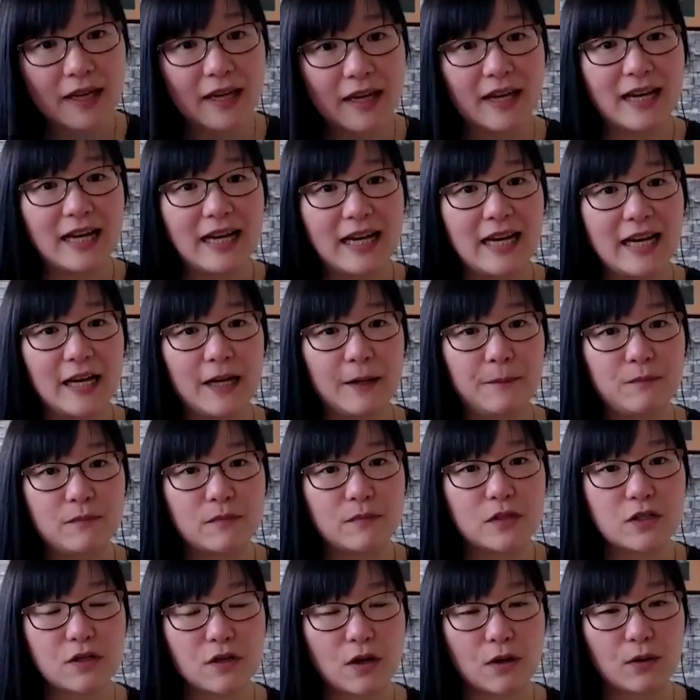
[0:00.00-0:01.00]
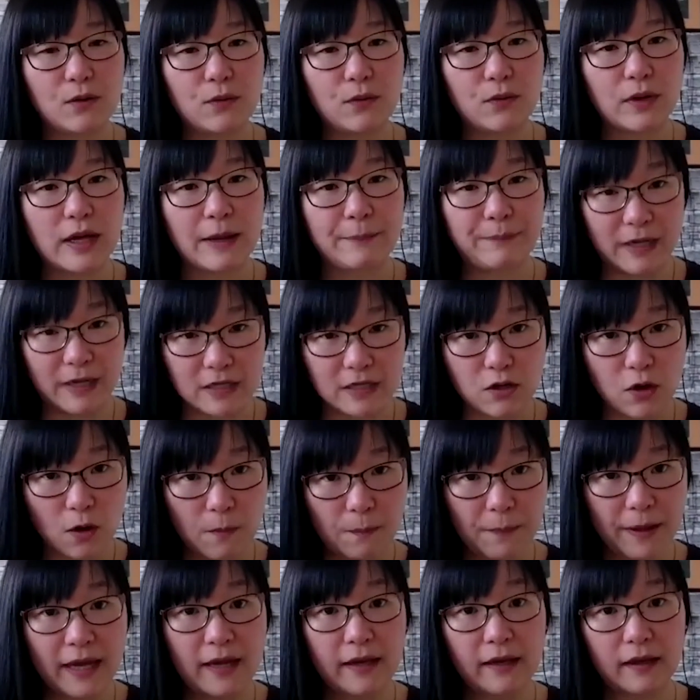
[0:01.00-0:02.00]
But
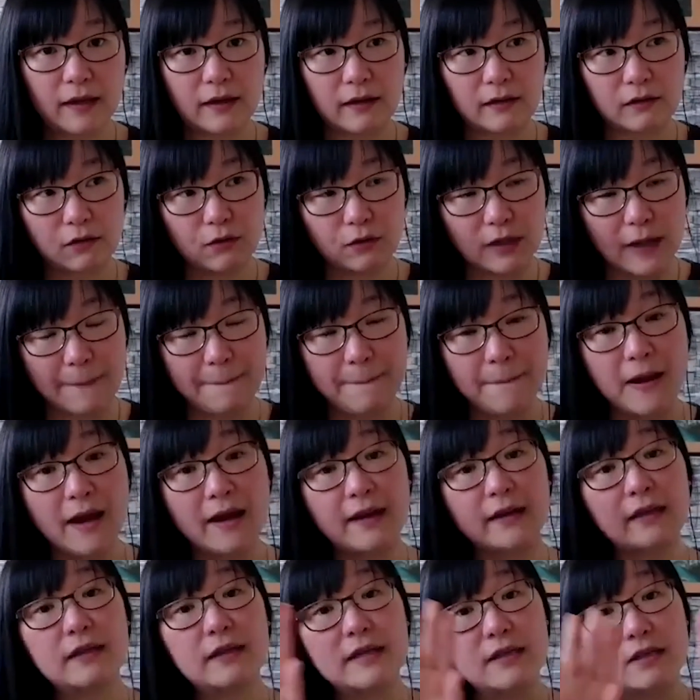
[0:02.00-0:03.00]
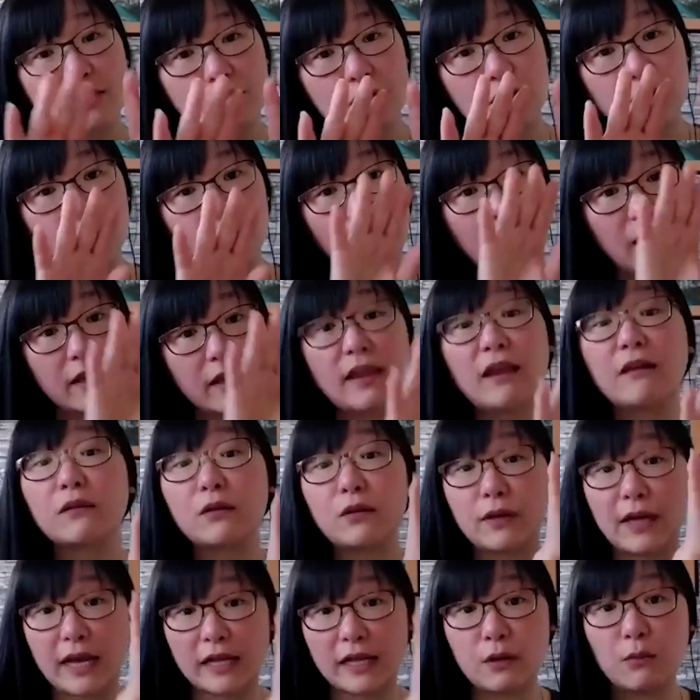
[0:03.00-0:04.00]
hoping to combine this
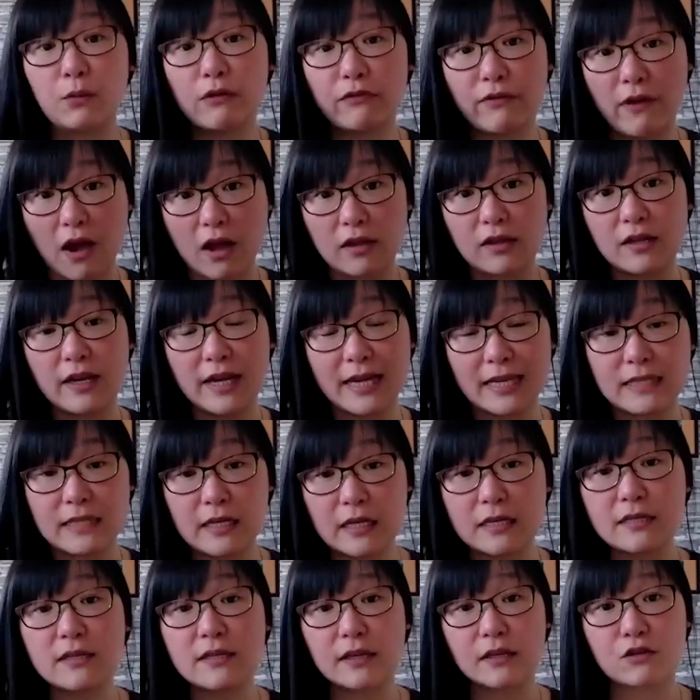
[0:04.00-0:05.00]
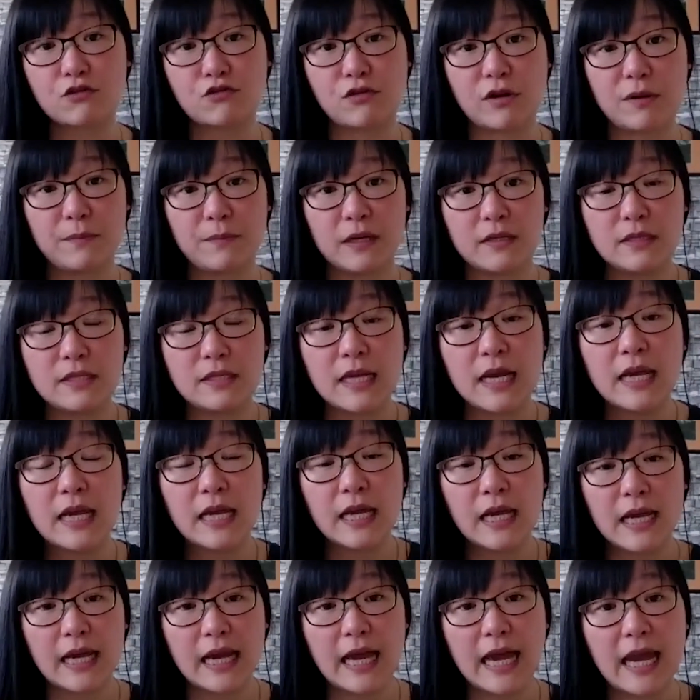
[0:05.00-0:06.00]
together with other existing treatments
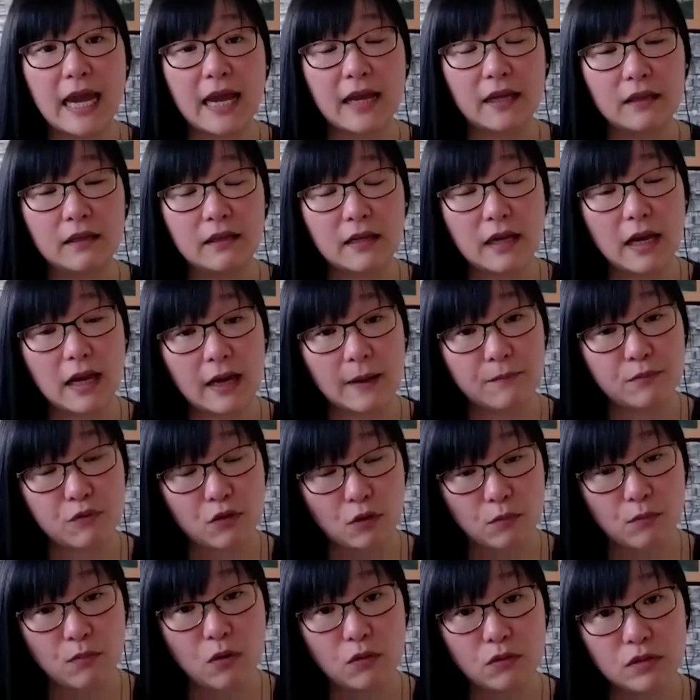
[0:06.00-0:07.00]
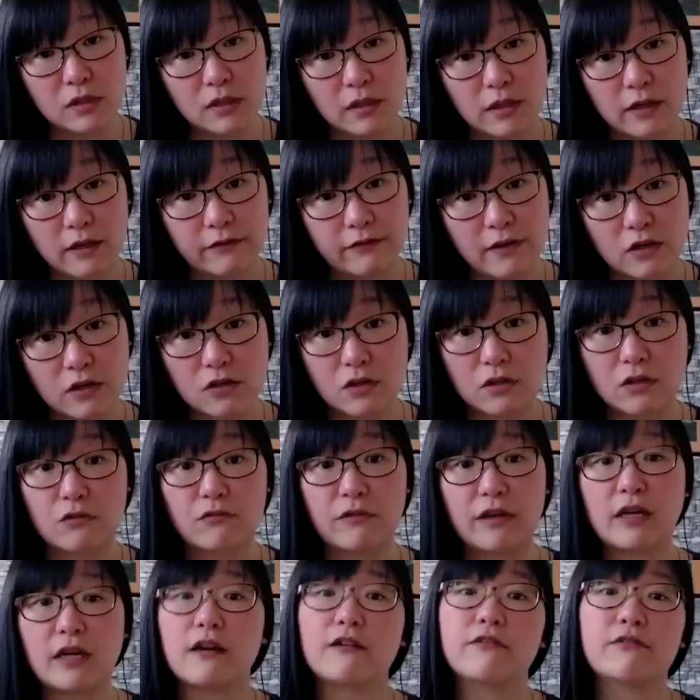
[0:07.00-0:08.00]
and promote functional
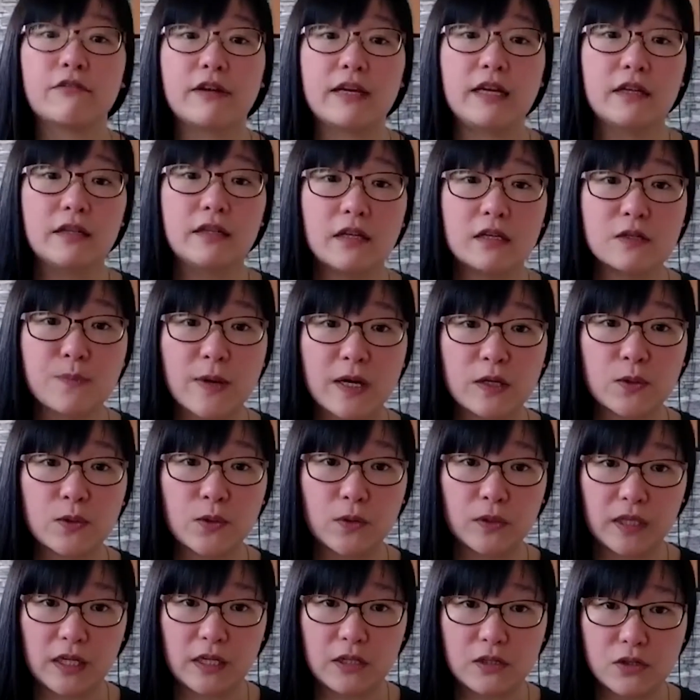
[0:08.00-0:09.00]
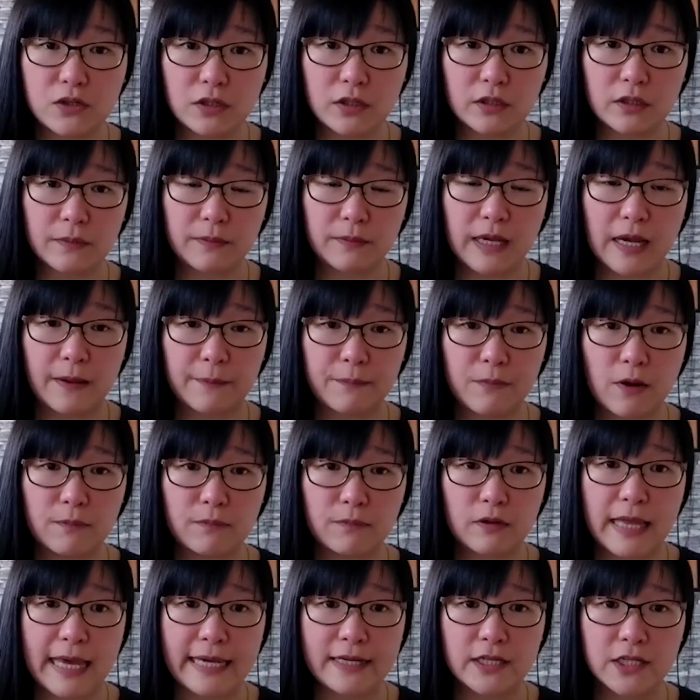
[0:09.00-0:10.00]
recovery in the spinal cord injured
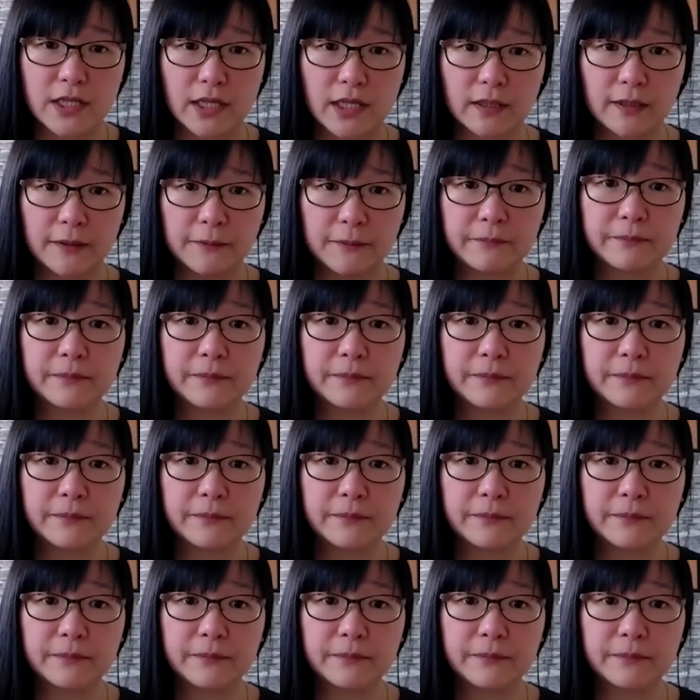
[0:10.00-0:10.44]
population.